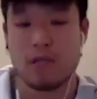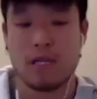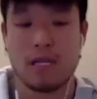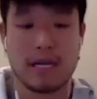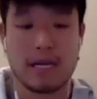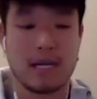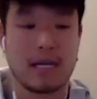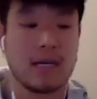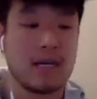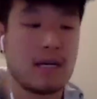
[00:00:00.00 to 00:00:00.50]

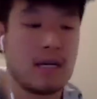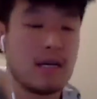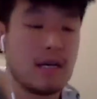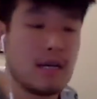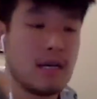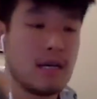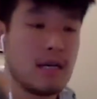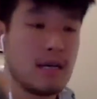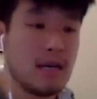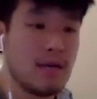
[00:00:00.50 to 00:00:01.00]
like,
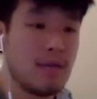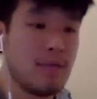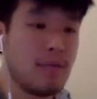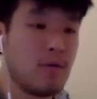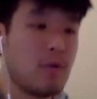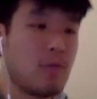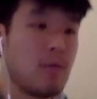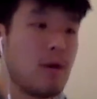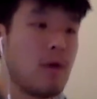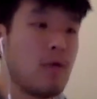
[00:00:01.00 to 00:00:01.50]
more
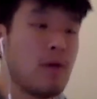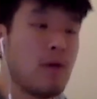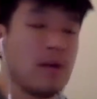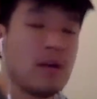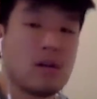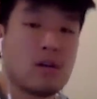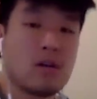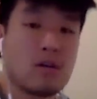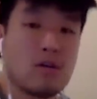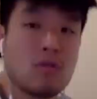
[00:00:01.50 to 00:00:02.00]
about what
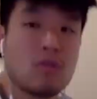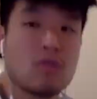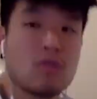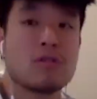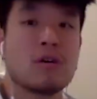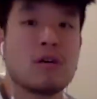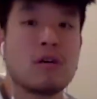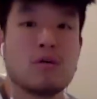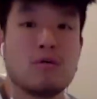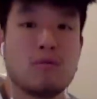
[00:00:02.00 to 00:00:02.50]
your goals
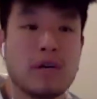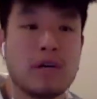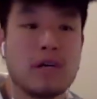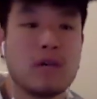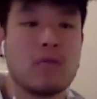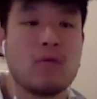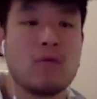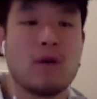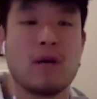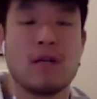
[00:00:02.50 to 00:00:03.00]
are, what
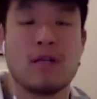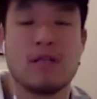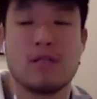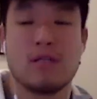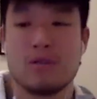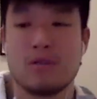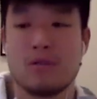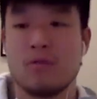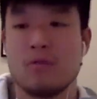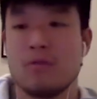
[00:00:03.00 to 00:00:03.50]
you want to
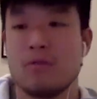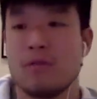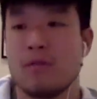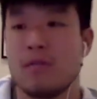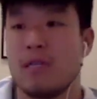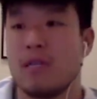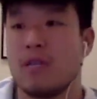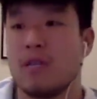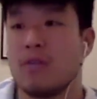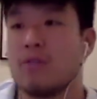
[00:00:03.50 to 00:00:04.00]
do. And
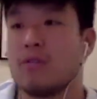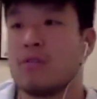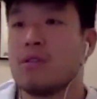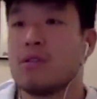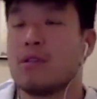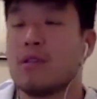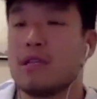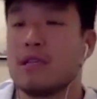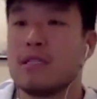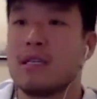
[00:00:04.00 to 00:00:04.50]
then those are the
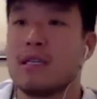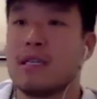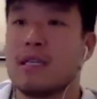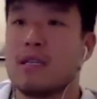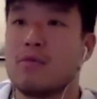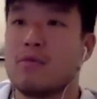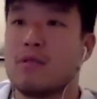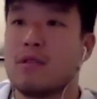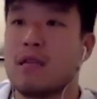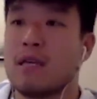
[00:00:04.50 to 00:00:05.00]
things that they
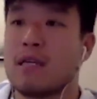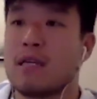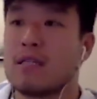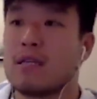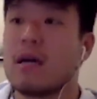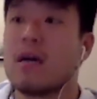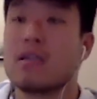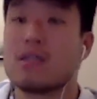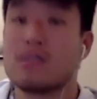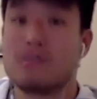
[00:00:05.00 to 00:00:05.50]
would like
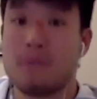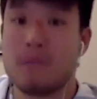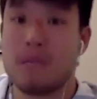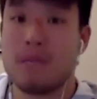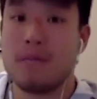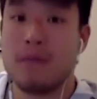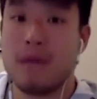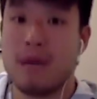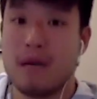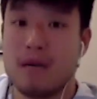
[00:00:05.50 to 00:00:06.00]
talk to me
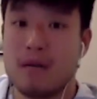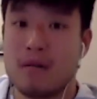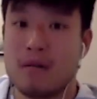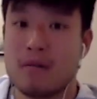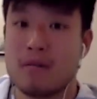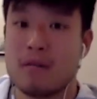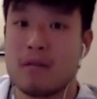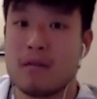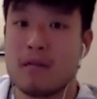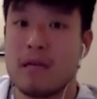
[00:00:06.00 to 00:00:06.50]
about.
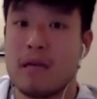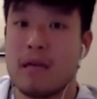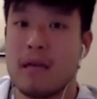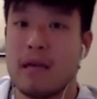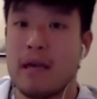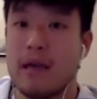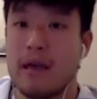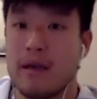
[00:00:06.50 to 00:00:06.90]
Yeah.